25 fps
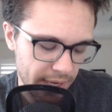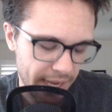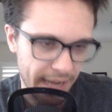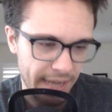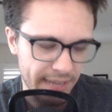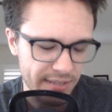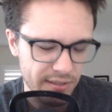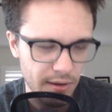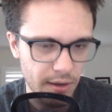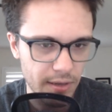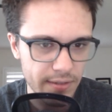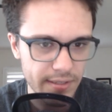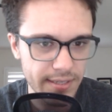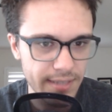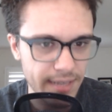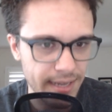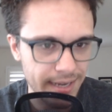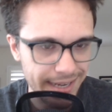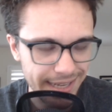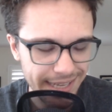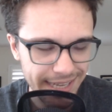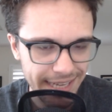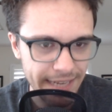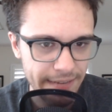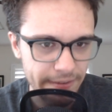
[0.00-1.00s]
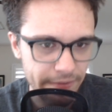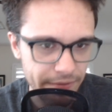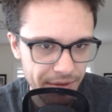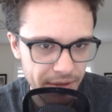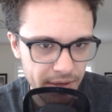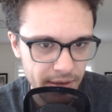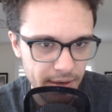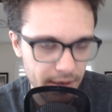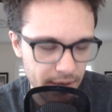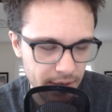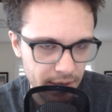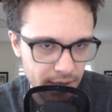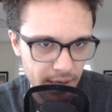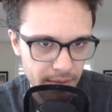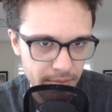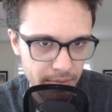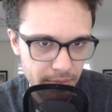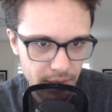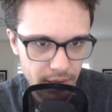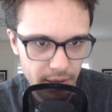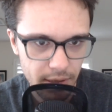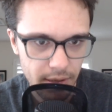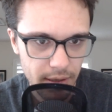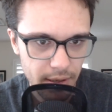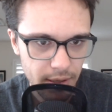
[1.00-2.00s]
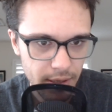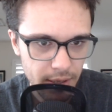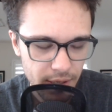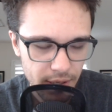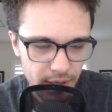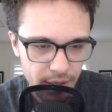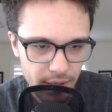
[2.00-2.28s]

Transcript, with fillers: okay? As long as it's an even number